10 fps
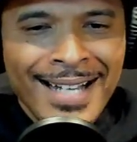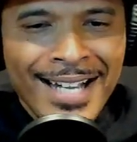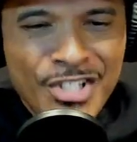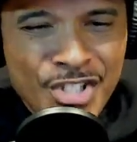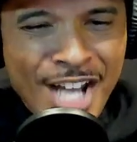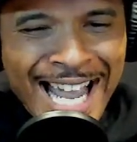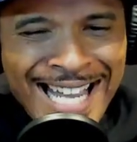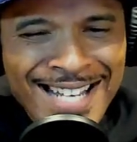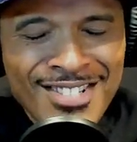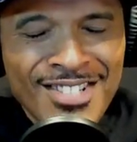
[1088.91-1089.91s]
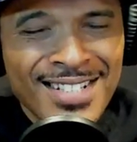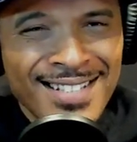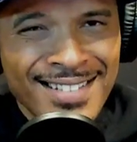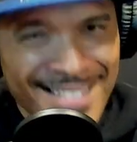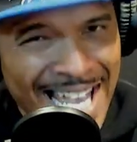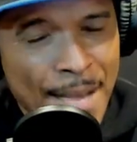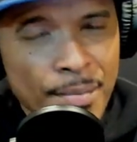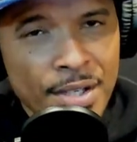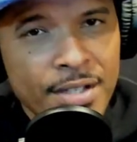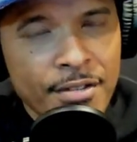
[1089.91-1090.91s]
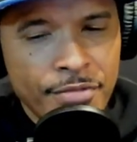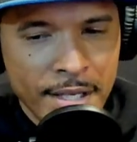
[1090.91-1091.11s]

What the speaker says: change can be a good thing.